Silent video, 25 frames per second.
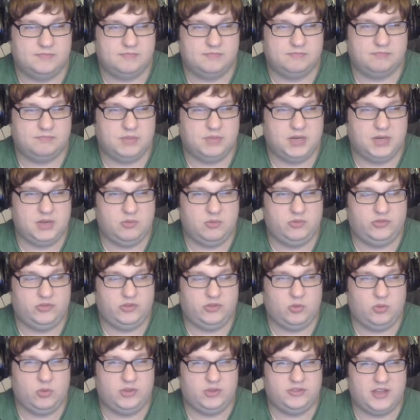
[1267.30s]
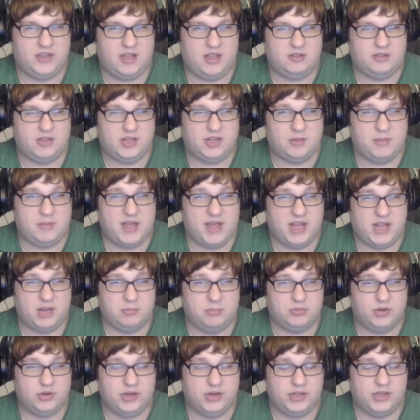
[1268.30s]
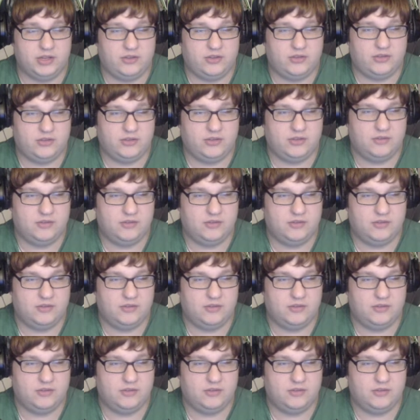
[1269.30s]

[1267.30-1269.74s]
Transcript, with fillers: But he still went down like a bag of bricks.